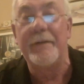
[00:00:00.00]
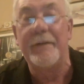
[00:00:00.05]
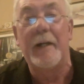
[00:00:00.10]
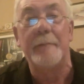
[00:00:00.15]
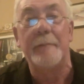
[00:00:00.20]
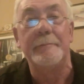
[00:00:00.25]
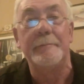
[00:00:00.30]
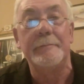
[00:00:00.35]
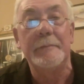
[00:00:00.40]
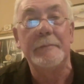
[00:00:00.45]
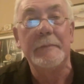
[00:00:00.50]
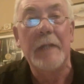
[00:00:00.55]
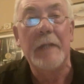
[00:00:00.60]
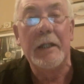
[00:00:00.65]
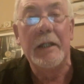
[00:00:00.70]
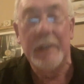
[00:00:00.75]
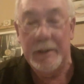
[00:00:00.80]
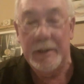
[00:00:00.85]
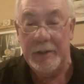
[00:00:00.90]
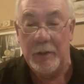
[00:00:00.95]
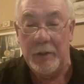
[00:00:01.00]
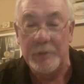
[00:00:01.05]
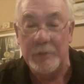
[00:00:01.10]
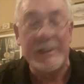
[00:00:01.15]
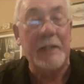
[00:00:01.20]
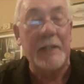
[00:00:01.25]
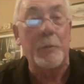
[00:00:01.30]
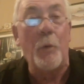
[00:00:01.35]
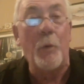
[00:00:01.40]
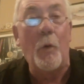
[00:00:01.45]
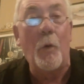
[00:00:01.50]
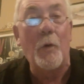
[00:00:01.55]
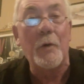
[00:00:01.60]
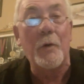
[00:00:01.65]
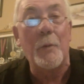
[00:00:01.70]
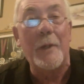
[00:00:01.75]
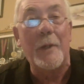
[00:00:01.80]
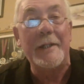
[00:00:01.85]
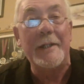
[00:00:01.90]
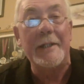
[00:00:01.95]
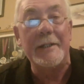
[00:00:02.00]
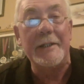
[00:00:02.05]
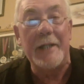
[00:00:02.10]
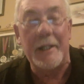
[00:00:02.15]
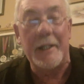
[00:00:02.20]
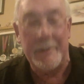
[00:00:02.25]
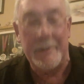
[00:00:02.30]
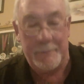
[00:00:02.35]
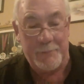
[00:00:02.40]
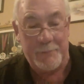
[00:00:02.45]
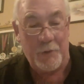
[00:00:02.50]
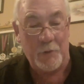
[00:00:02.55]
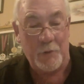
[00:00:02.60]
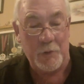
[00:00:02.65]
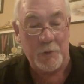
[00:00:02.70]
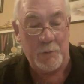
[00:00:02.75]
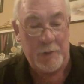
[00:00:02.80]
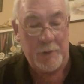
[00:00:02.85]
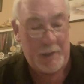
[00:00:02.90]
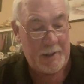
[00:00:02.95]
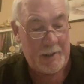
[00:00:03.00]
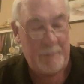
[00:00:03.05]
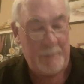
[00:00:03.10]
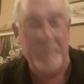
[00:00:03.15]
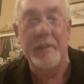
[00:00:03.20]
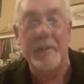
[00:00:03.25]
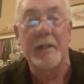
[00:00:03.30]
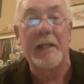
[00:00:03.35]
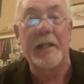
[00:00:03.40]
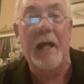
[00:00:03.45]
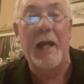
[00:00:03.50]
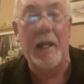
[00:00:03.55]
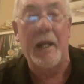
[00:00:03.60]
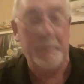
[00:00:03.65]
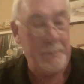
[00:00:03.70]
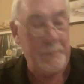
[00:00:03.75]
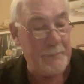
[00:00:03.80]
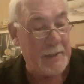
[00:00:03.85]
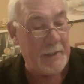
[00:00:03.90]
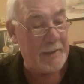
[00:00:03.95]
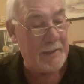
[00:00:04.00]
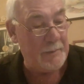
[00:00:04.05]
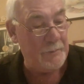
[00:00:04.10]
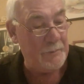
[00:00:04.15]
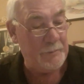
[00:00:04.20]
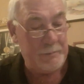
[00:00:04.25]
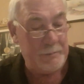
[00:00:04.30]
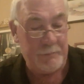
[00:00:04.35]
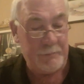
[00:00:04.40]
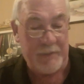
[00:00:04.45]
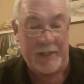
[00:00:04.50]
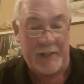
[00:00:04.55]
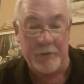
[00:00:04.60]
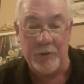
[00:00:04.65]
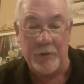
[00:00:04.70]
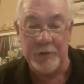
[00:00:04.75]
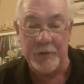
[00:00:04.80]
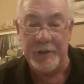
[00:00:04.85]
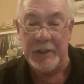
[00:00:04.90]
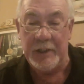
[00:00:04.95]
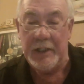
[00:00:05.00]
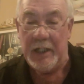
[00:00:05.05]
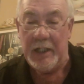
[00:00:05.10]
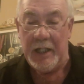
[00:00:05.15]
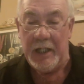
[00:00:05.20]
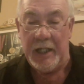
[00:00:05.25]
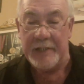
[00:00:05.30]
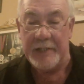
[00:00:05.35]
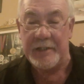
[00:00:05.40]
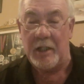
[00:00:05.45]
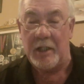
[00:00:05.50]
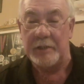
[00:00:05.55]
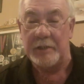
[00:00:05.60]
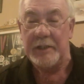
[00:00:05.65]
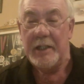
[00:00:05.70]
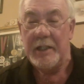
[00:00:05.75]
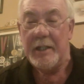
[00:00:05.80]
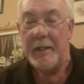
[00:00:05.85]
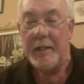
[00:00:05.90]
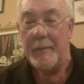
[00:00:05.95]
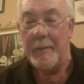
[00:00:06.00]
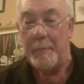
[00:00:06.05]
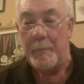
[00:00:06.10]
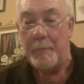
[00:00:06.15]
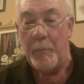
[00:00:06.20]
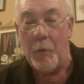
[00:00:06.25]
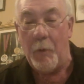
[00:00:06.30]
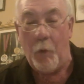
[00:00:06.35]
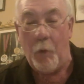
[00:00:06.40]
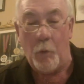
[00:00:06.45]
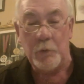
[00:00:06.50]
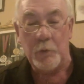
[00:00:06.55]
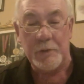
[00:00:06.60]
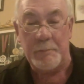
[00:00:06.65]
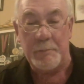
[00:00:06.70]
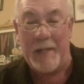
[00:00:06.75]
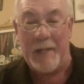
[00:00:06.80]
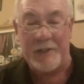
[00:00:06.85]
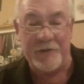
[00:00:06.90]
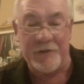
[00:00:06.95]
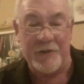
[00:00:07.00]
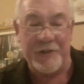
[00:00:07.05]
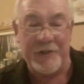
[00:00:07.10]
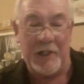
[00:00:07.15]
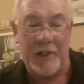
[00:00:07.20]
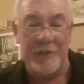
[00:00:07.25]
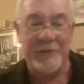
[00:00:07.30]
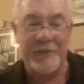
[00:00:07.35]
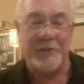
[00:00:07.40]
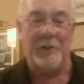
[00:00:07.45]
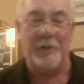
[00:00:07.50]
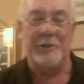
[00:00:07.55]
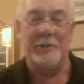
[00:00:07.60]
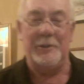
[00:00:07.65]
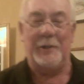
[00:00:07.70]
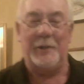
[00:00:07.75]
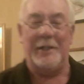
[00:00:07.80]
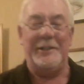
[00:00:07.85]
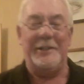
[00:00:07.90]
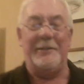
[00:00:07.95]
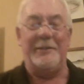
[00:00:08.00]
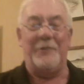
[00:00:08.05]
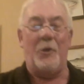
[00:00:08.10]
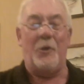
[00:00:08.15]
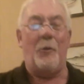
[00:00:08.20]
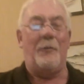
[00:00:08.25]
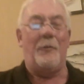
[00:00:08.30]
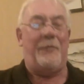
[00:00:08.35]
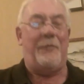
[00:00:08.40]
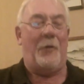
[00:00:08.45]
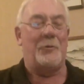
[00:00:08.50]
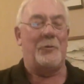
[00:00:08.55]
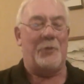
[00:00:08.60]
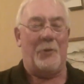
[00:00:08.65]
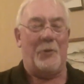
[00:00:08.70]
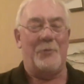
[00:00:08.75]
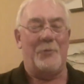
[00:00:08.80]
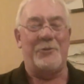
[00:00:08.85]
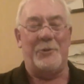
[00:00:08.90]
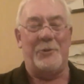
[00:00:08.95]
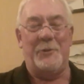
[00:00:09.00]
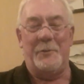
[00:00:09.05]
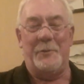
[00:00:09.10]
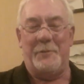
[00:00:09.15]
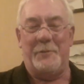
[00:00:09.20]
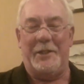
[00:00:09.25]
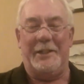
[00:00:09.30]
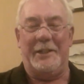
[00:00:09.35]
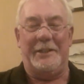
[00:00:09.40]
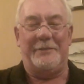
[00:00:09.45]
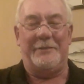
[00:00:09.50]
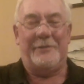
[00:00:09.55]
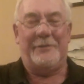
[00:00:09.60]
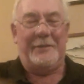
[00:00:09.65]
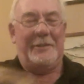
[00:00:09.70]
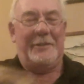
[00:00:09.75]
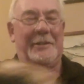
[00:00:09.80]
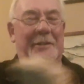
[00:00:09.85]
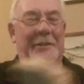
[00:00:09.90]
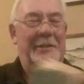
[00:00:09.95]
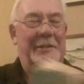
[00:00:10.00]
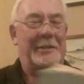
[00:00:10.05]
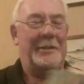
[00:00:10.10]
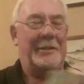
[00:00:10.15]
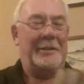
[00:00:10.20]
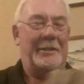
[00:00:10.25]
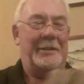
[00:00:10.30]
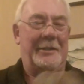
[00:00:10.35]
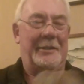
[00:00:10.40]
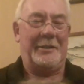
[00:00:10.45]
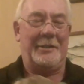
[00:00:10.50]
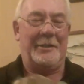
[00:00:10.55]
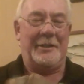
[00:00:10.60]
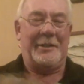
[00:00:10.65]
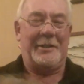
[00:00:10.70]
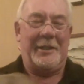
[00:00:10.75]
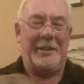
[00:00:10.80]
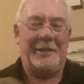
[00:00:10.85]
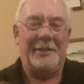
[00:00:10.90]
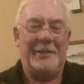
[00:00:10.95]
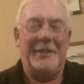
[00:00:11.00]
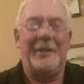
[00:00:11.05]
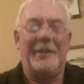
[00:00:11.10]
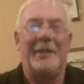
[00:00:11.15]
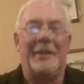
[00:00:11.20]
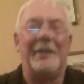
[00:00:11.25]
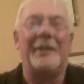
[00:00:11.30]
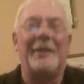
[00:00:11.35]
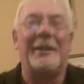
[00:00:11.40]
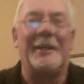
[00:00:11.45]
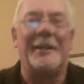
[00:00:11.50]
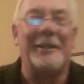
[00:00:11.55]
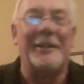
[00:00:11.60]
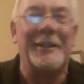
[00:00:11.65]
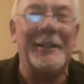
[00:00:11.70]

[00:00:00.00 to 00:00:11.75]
Dick Walker when he broke the calf record. It's got old match results. Oh, look at that. Even old photos you wouldn't believe. Look at that.